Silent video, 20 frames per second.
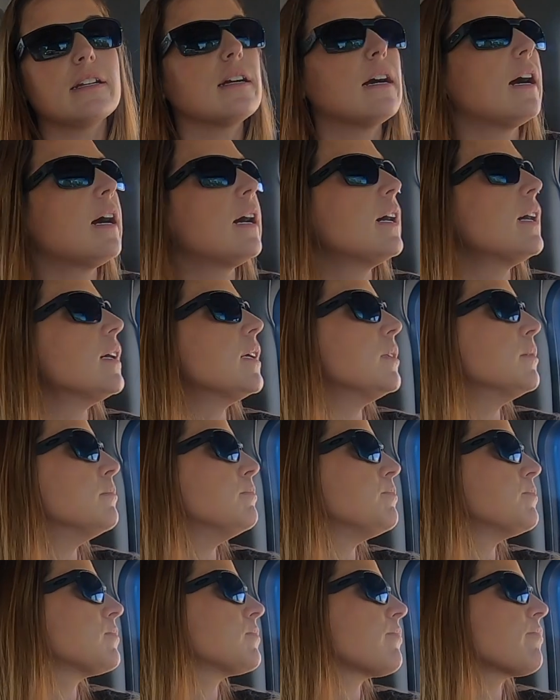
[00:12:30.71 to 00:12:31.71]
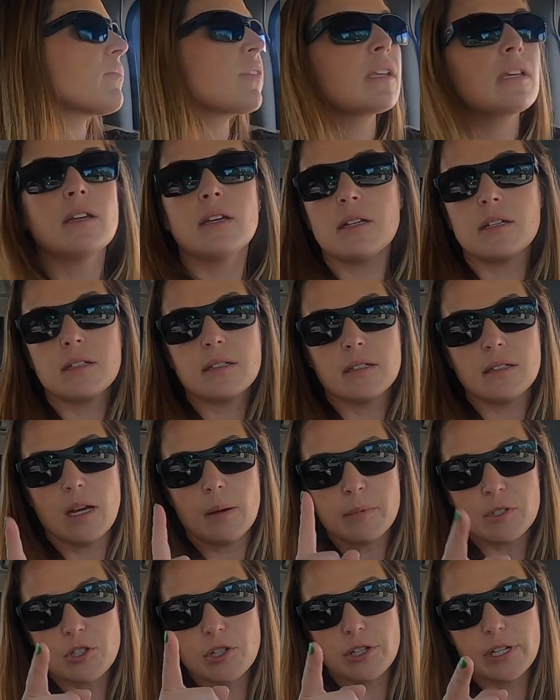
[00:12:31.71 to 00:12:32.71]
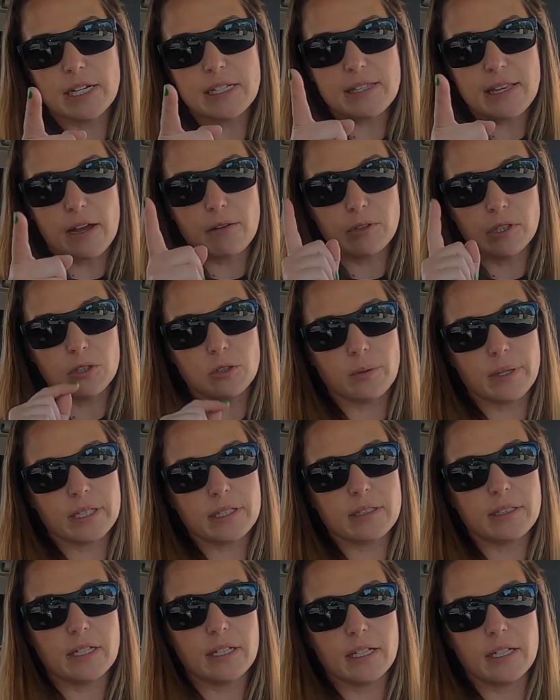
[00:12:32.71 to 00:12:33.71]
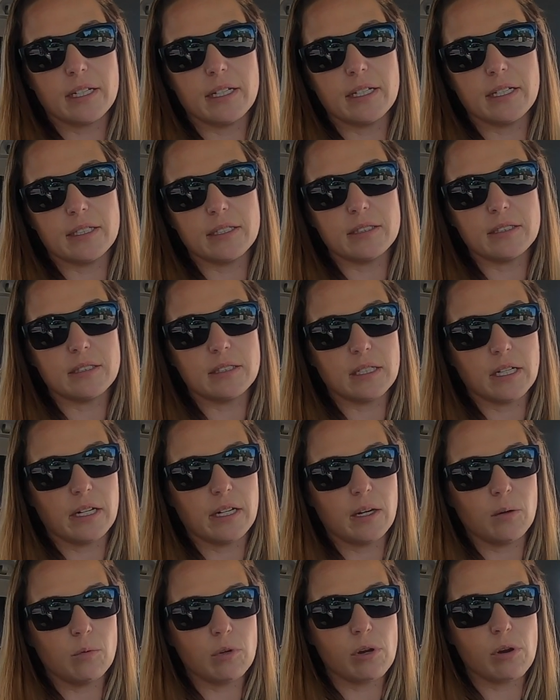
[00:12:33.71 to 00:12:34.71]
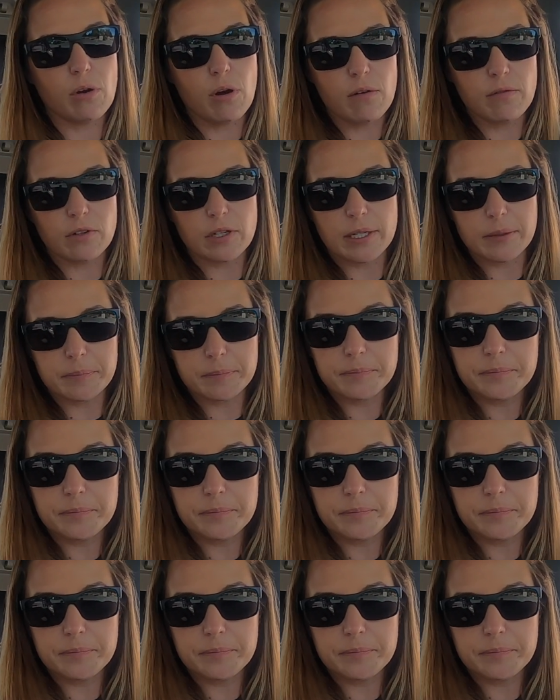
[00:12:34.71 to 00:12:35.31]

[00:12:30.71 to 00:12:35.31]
I'm gonna show you guys that real quick, and we'll go over it.